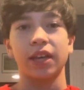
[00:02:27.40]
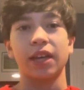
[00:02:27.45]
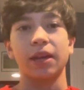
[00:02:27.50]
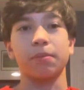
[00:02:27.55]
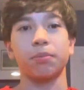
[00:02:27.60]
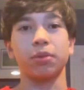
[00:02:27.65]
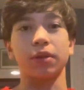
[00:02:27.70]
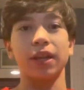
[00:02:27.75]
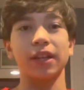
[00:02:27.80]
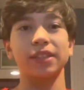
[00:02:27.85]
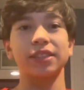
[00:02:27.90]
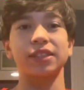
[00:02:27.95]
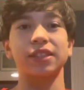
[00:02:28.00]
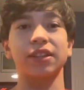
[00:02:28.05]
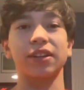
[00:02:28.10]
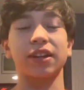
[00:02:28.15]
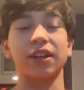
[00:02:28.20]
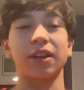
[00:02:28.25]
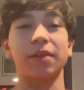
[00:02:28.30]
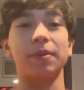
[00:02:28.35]
Plus,
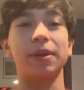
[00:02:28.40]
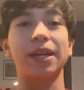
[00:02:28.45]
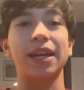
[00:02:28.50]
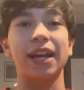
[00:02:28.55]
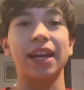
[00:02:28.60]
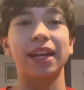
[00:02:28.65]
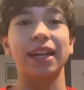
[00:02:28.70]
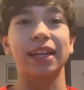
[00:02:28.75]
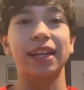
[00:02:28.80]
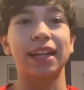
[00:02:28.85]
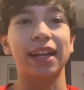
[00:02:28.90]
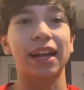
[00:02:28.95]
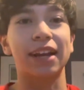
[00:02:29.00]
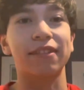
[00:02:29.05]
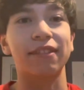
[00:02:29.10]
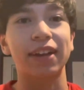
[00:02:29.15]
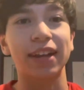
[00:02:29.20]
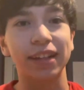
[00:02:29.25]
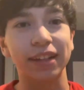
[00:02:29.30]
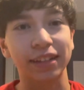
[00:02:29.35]
they're going to be getting a
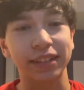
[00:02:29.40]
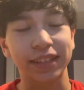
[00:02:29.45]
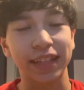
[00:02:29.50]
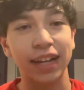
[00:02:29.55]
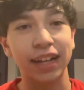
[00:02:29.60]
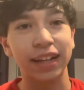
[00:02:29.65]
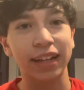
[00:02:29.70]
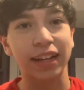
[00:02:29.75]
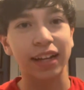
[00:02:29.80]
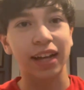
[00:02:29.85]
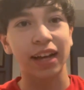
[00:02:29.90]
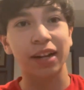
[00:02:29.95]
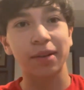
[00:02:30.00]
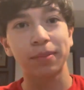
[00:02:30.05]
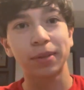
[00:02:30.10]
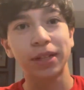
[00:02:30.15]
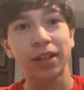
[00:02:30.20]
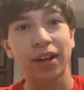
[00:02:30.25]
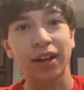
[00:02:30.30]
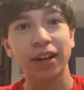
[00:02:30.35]
generational talent, Connor
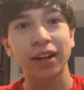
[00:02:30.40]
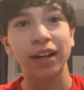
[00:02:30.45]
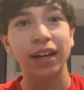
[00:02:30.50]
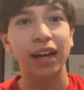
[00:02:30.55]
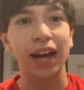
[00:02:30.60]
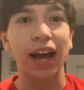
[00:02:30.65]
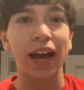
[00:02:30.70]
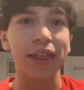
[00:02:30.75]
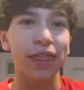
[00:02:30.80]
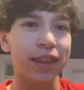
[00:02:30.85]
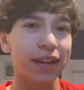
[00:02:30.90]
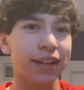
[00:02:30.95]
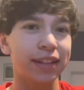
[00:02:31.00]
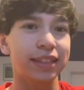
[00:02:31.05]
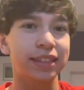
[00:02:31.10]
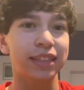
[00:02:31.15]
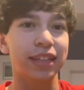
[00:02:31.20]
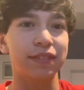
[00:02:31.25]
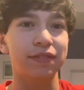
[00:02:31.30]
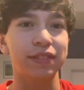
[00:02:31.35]
Bedard. I think
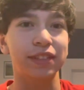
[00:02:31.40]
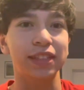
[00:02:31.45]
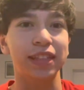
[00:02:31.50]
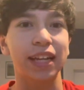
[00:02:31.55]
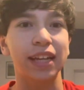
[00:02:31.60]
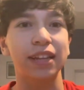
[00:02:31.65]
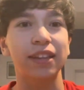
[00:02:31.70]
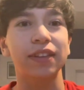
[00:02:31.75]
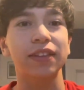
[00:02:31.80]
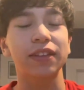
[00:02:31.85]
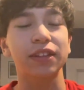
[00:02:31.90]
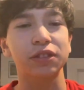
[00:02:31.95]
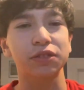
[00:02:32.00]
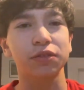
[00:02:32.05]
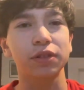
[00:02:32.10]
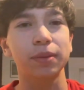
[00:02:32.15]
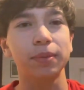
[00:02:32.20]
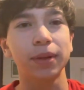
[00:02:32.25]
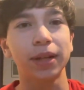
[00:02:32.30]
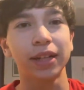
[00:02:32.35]
it's safe to say that this
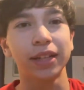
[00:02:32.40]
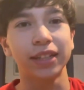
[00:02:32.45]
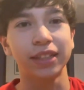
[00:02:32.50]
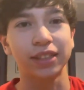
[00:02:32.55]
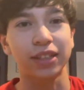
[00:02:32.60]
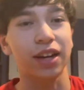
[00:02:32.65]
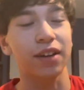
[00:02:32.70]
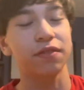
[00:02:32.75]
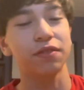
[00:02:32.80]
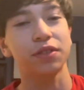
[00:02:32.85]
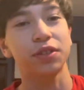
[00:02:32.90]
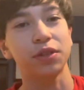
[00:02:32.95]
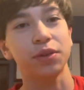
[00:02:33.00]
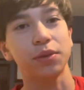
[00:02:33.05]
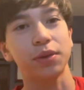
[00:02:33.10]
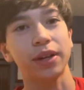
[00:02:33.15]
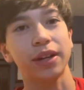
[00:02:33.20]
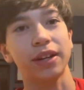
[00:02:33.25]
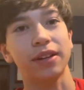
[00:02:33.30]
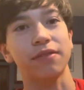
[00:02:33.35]
rebuild is off to
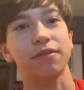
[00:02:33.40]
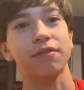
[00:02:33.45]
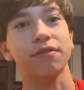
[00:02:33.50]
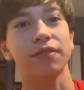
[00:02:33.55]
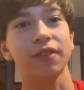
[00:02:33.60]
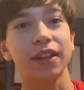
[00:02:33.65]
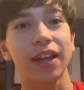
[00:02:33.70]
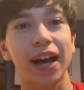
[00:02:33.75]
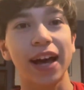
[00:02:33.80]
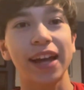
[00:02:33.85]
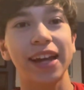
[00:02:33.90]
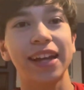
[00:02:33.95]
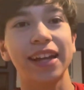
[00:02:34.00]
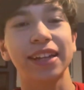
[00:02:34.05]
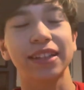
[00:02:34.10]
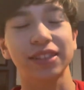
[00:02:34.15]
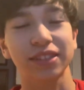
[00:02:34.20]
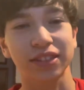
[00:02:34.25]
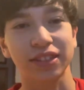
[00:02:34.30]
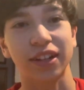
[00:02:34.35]
a flying
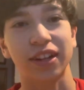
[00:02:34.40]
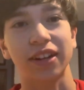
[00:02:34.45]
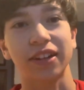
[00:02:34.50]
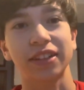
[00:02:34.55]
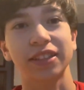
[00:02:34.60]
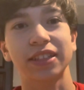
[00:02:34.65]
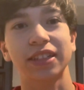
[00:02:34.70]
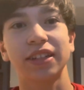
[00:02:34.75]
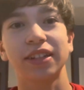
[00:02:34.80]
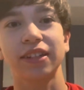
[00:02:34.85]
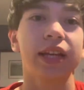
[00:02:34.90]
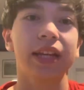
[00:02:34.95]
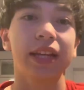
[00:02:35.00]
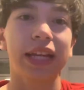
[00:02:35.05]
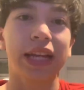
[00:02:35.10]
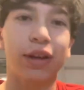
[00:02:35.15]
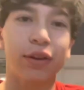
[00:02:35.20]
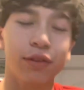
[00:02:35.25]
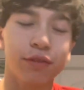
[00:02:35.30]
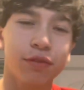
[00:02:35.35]
start.
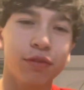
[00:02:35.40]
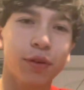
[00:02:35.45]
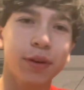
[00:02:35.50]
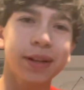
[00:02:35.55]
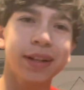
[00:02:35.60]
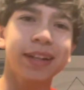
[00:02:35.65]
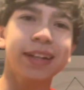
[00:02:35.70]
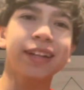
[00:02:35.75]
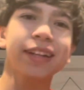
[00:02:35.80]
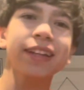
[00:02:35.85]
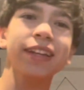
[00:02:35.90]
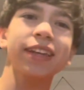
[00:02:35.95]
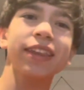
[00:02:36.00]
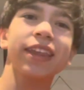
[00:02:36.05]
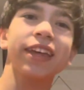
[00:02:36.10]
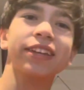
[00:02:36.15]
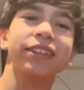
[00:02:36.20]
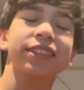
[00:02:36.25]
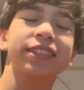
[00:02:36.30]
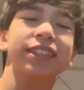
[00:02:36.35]
Now, unfortunately,
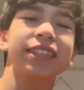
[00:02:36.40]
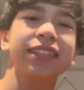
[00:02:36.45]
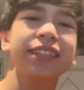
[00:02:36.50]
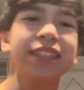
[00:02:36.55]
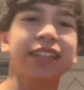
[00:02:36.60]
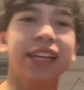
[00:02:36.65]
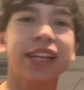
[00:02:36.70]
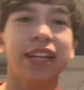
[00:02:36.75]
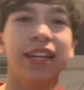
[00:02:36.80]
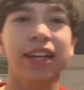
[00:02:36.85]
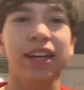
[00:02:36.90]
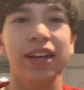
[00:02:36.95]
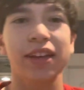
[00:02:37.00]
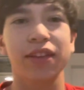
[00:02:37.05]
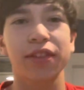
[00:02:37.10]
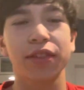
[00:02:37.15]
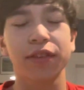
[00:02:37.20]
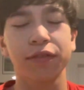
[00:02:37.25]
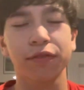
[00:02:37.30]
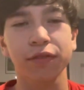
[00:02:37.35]
this season,
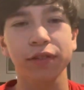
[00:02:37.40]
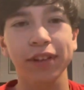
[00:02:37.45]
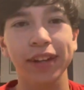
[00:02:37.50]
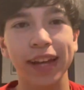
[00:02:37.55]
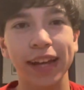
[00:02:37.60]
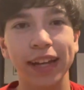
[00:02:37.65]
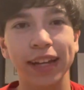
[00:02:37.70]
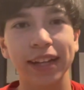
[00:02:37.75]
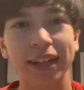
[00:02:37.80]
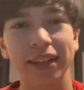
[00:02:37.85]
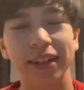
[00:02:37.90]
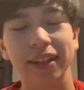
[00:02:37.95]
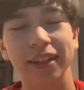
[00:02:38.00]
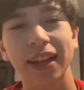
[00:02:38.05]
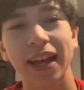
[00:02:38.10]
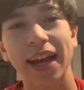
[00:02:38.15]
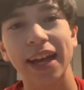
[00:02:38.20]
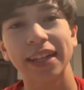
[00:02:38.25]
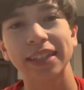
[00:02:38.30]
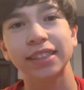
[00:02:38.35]
the free agent
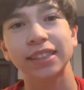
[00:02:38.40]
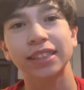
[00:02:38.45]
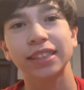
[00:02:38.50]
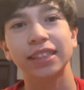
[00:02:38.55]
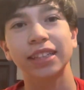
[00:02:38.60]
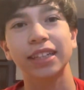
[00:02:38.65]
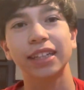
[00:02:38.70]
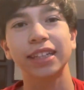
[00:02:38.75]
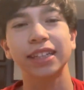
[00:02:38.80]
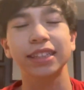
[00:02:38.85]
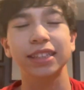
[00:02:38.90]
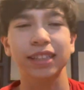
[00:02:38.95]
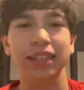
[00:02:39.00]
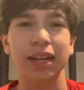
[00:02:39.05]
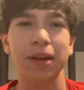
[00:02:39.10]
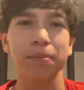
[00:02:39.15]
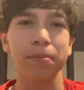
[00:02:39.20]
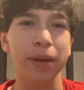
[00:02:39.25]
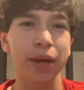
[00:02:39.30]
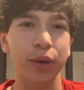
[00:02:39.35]
class is
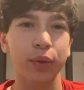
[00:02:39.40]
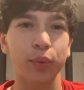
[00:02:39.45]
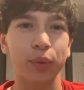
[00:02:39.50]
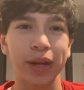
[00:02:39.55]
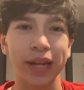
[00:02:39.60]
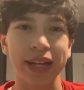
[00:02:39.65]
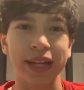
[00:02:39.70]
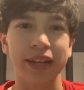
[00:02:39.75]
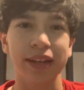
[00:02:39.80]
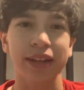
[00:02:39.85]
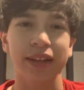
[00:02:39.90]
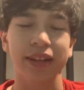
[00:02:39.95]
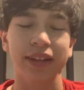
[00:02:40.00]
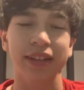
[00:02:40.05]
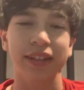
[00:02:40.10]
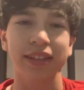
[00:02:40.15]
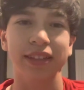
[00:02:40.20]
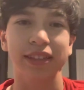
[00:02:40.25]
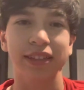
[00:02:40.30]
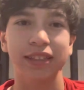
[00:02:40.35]
a bit weak,
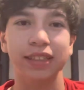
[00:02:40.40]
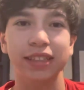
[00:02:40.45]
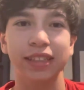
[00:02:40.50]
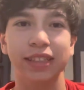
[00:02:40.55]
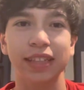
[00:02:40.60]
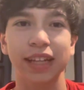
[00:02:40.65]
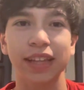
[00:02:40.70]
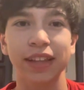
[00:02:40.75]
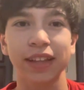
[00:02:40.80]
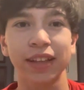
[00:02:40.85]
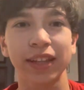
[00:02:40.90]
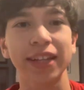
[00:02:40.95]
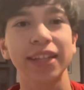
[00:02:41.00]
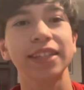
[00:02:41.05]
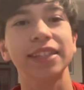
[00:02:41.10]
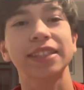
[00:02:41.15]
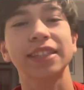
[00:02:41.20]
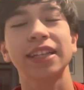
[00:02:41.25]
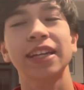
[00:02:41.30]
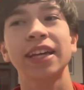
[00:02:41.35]
to say the
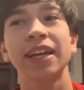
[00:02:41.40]
least.